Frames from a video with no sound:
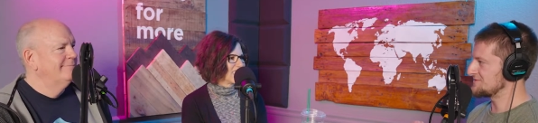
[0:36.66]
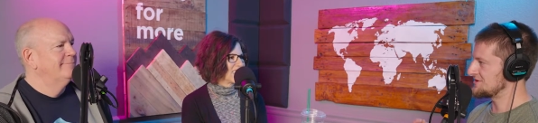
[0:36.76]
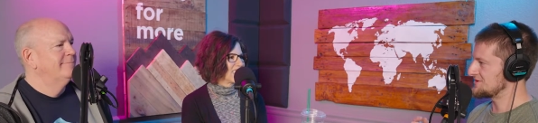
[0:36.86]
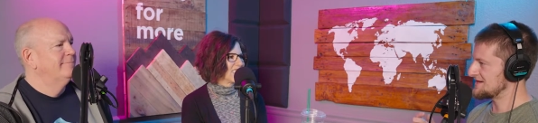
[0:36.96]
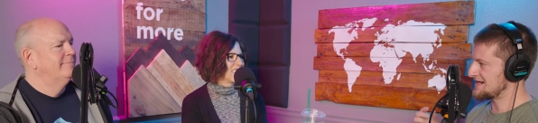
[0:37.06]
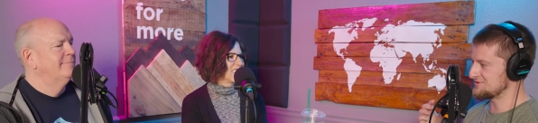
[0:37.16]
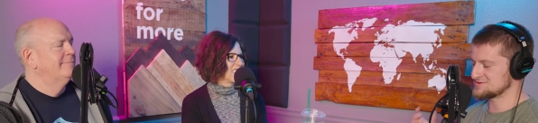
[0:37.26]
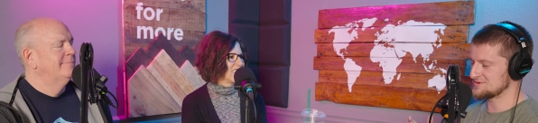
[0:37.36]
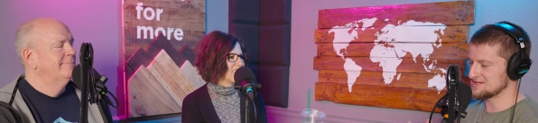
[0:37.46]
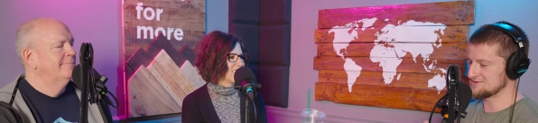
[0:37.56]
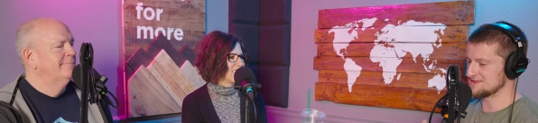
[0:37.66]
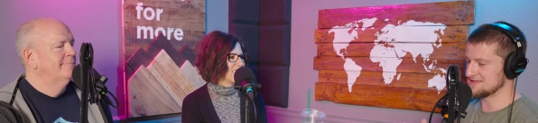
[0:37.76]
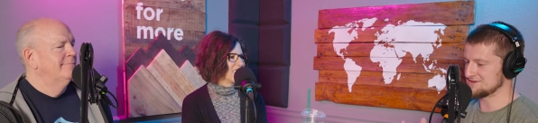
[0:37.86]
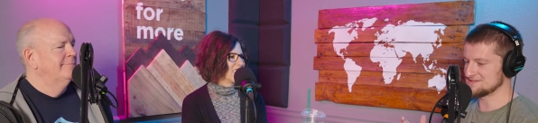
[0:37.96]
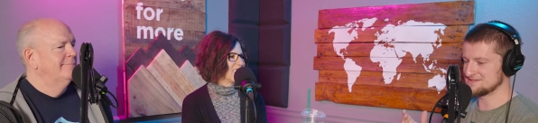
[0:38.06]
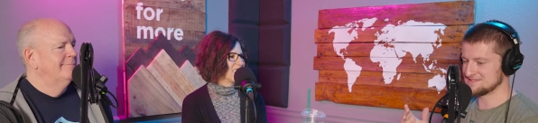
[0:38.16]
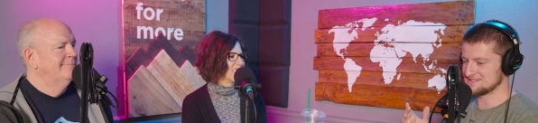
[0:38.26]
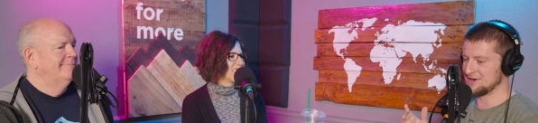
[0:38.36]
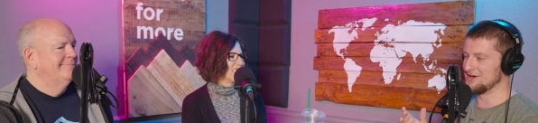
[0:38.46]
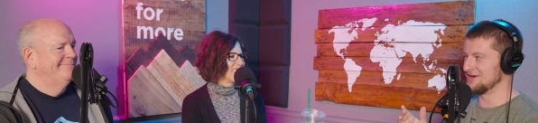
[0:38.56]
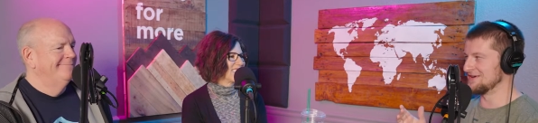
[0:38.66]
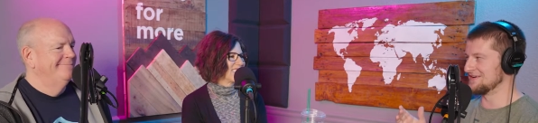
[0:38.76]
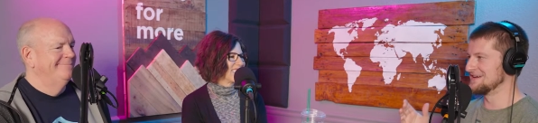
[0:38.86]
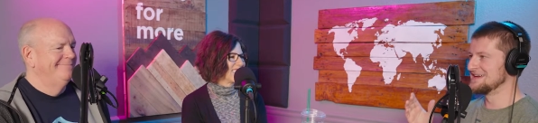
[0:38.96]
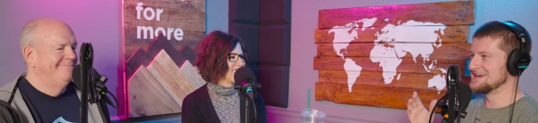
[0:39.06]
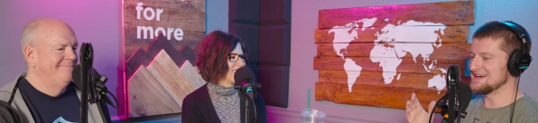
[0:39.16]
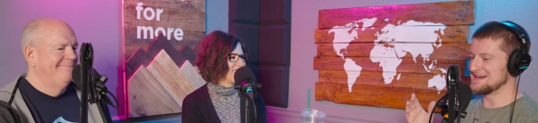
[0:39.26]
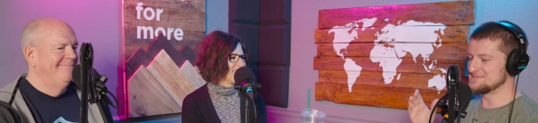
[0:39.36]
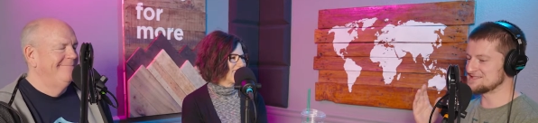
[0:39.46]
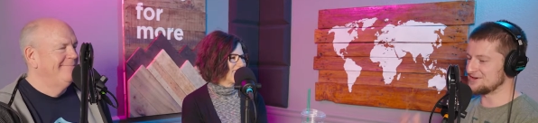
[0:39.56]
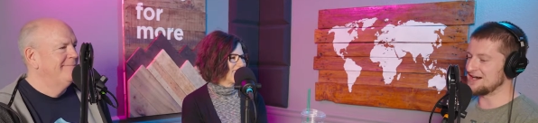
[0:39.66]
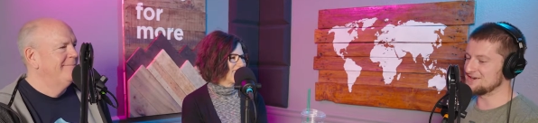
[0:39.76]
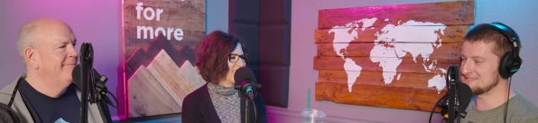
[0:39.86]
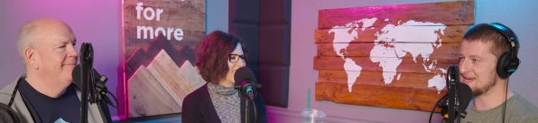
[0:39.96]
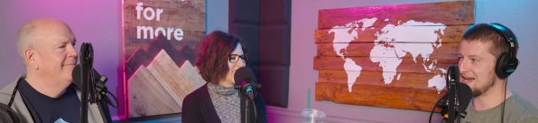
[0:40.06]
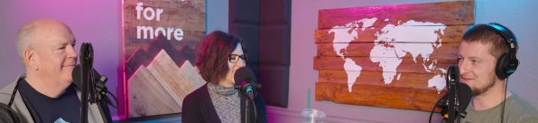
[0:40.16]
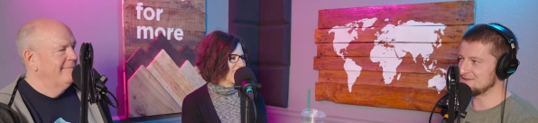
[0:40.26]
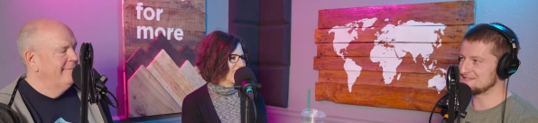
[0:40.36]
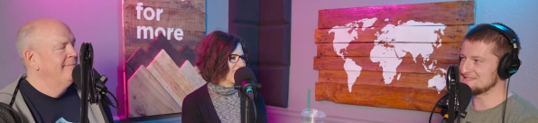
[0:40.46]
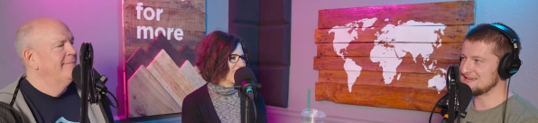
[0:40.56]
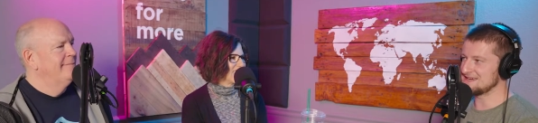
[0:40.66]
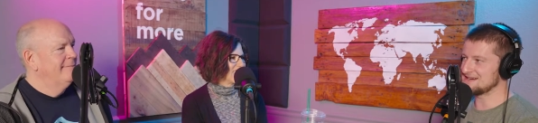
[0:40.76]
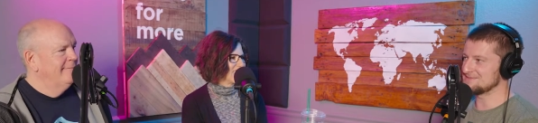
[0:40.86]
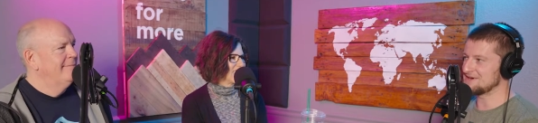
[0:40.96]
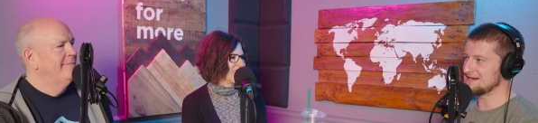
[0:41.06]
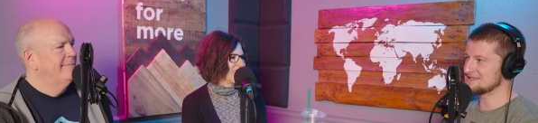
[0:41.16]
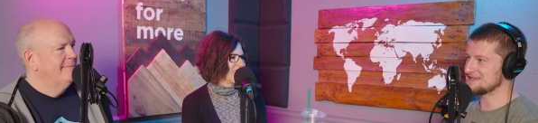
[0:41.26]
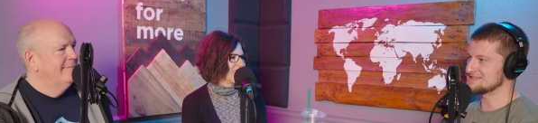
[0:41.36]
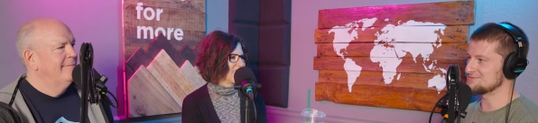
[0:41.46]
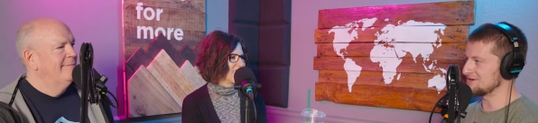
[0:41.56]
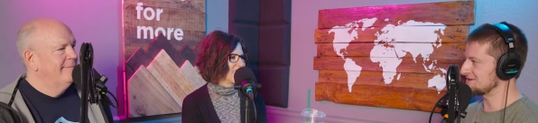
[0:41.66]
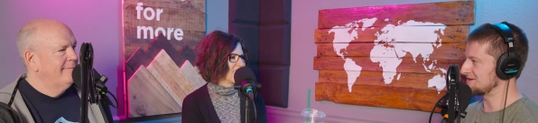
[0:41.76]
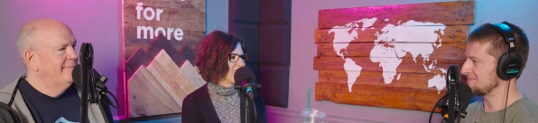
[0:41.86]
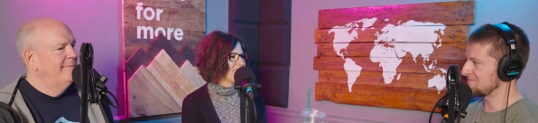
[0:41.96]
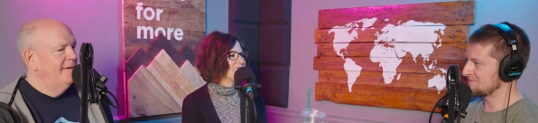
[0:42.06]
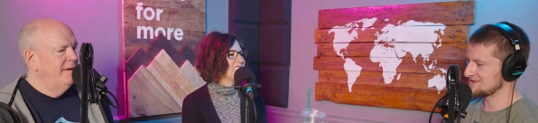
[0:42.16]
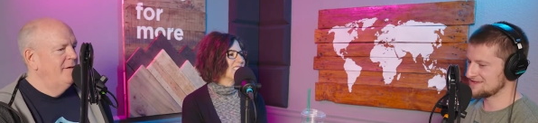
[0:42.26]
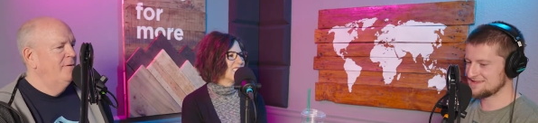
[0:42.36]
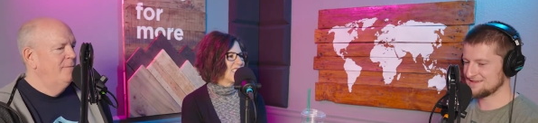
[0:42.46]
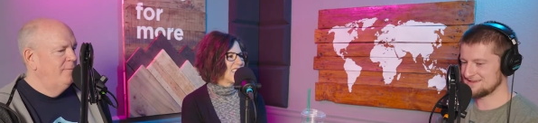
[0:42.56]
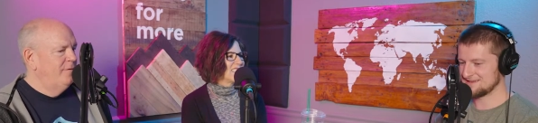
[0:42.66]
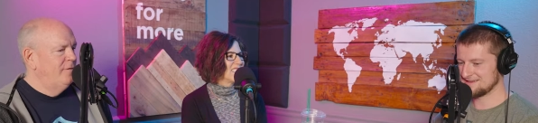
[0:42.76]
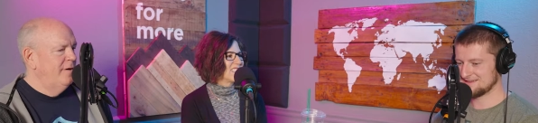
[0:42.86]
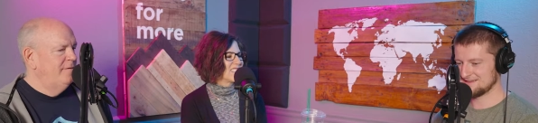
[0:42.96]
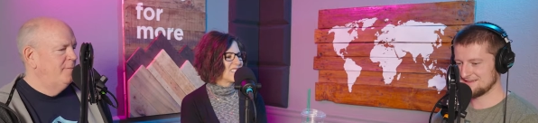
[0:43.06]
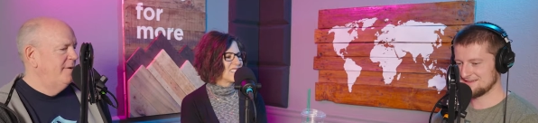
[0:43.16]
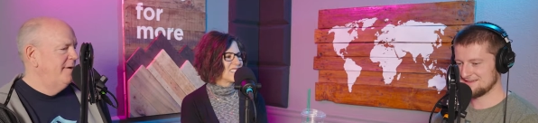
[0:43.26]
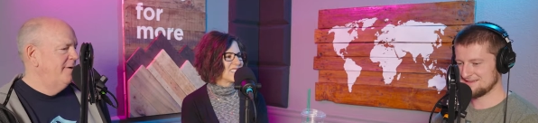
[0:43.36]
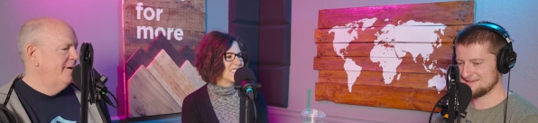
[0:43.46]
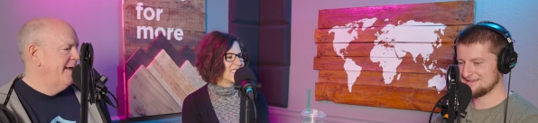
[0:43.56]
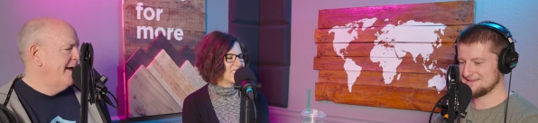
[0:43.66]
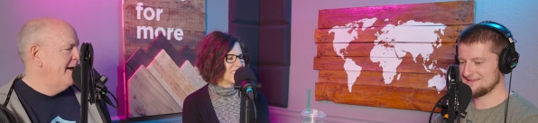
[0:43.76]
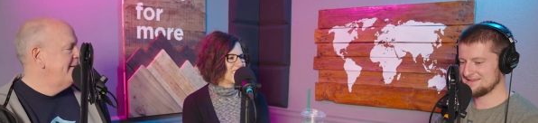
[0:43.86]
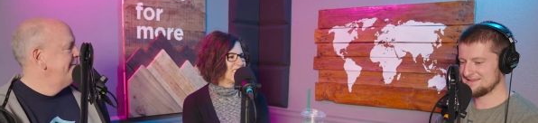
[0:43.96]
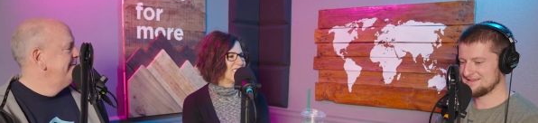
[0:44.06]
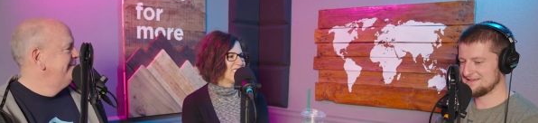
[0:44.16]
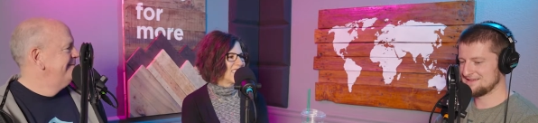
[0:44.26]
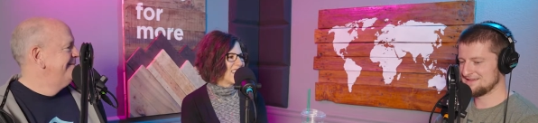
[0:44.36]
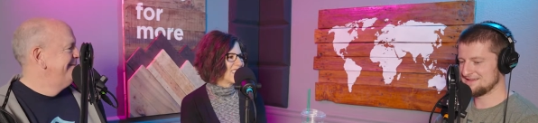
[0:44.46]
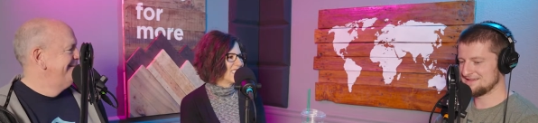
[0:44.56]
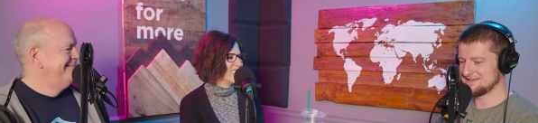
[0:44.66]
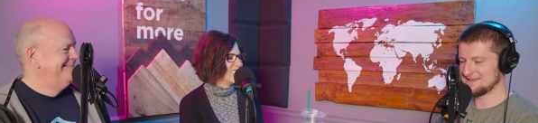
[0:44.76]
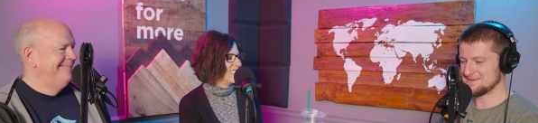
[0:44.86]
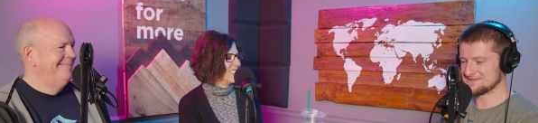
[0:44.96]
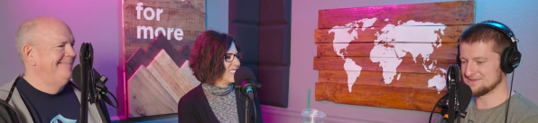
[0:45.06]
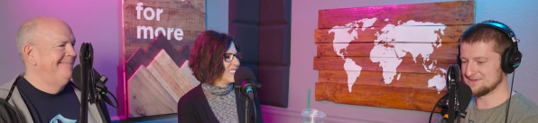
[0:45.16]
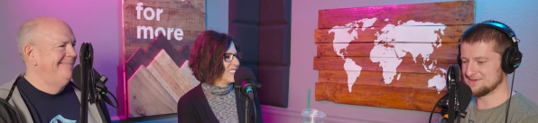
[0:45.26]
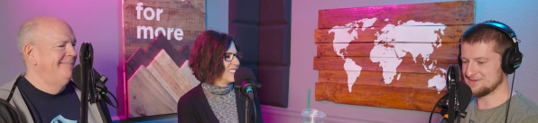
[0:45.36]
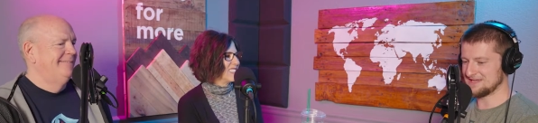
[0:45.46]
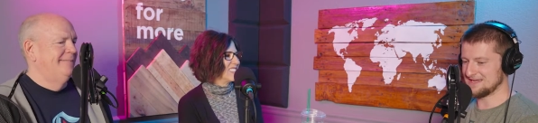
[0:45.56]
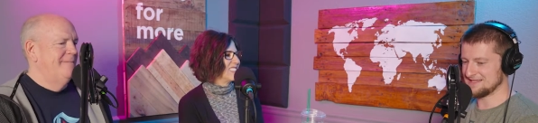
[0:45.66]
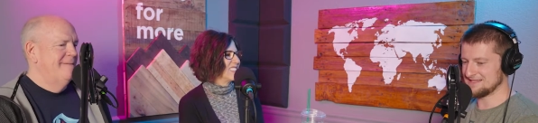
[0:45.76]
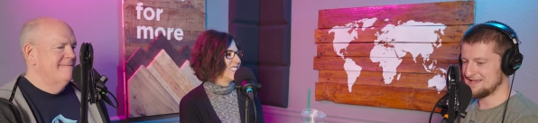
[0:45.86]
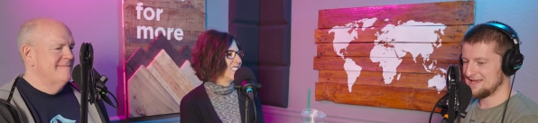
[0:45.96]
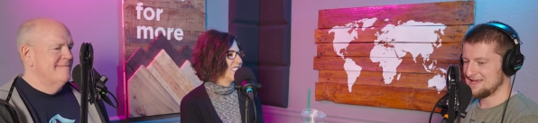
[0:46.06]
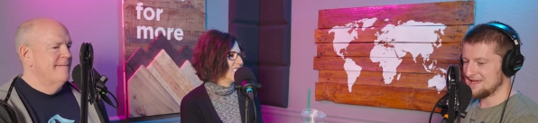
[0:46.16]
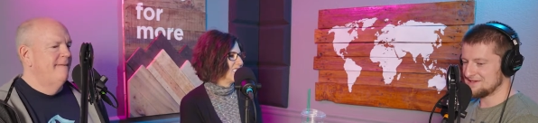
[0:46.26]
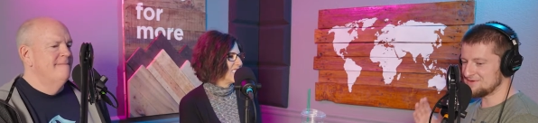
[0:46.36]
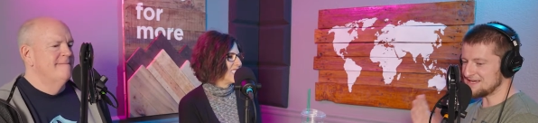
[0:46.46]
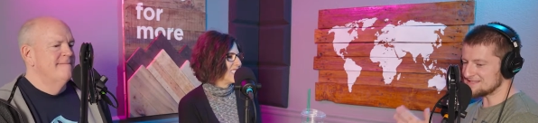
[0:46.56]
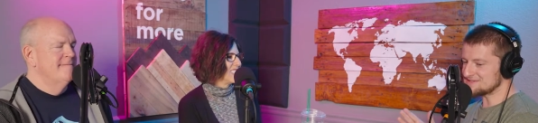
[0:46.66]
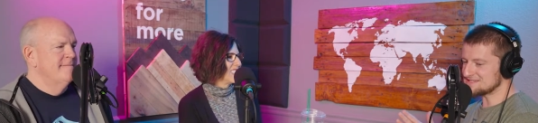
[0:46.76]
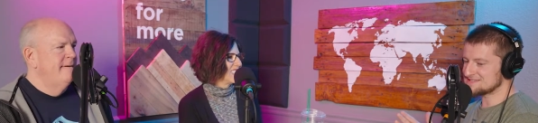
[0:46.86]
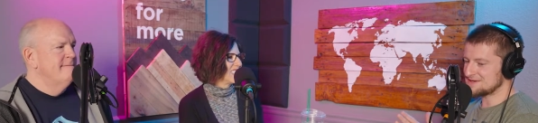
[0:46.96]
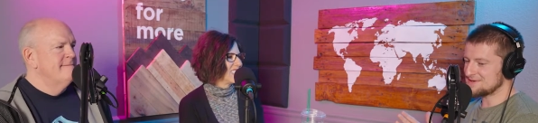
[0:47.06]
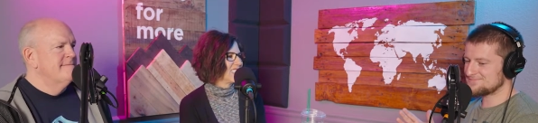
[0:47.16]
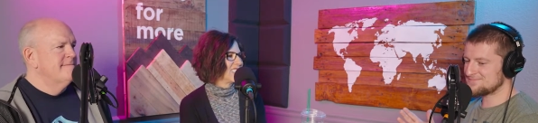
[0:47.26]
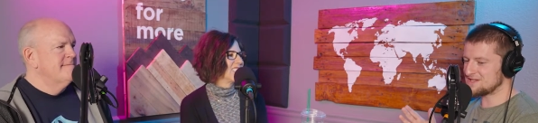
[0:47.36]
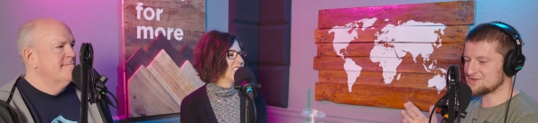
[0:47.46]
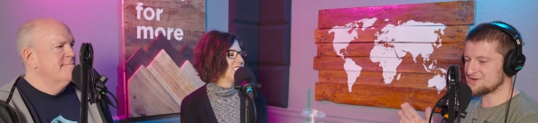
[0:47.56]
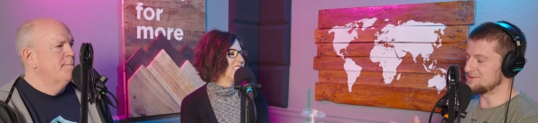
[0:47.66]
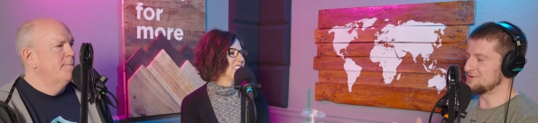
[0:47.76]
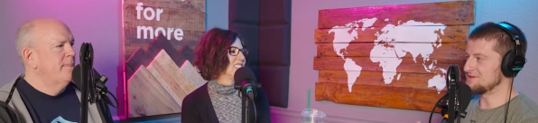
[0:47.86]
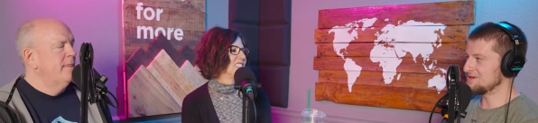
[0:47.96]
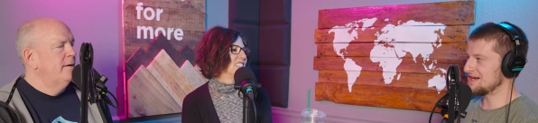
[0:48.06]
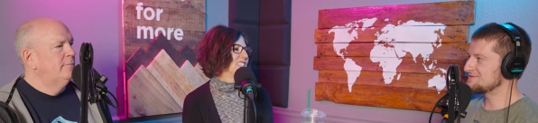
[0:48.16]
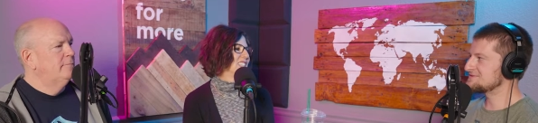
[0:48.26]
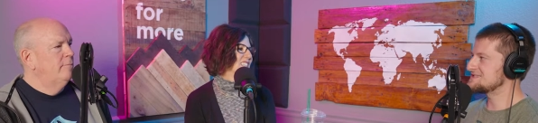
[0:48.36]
Speaker 1: you. I wish we could do a thousand. So mm-hmm. I'm so honored to have you today on the podcast. Welcome. Thank you.
Speaker 2: Thank it's great you. to be here again.
Speaker 1: Yeah, absolutely. And uh, you guys are just incredible. You have